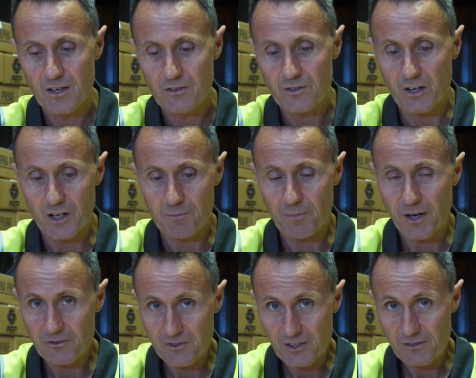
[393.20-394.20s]
So I'm going to
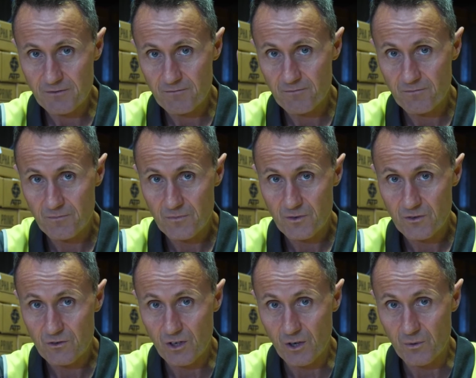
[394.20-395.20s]
post this.
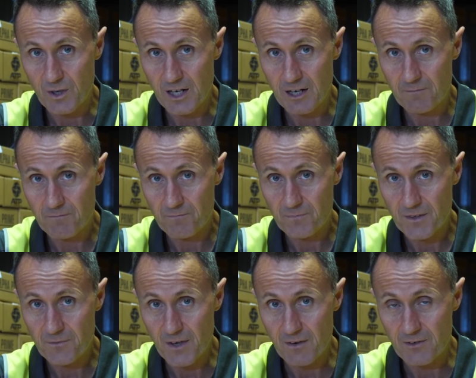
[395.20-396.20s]
So
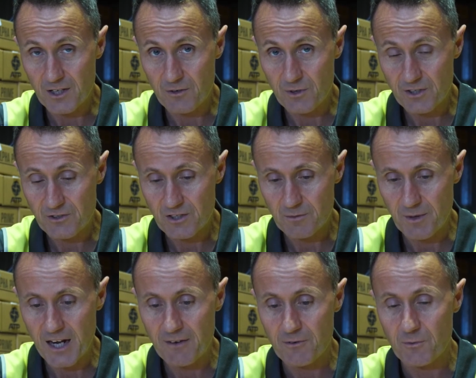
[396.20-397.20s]
if you have any questions
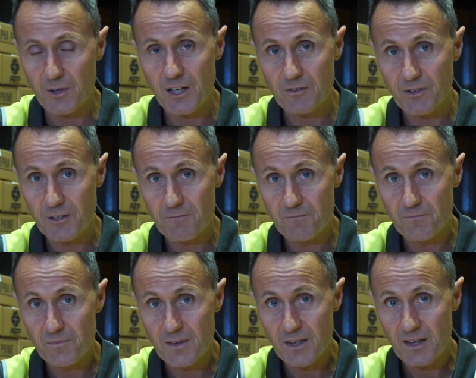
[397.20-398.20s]
about it, have a read of it.
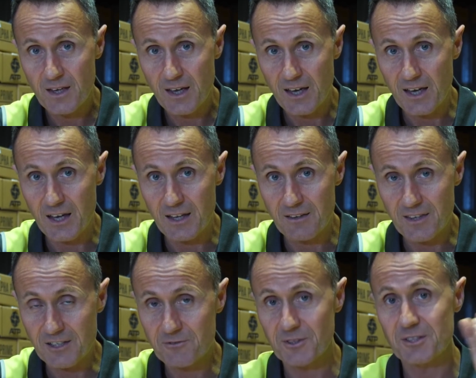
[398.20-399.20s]
And
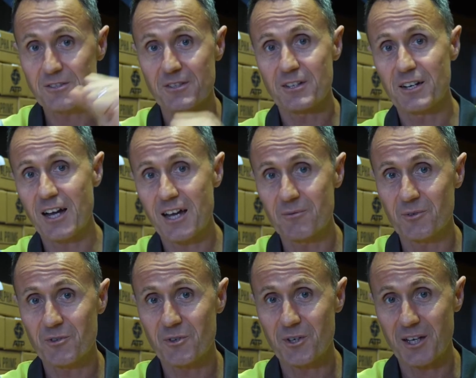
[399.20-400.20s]
thanks for listening today, and we'll
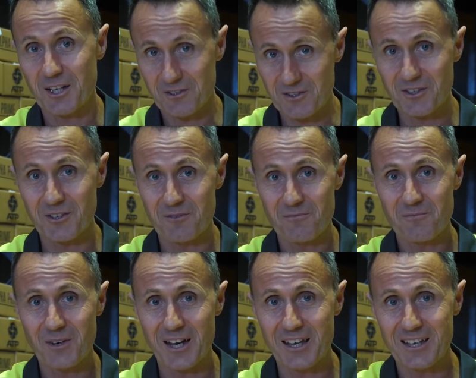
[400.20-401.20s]
talk again soon.
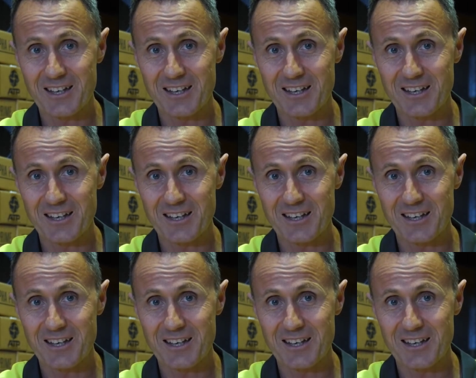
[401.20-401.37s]
Bye.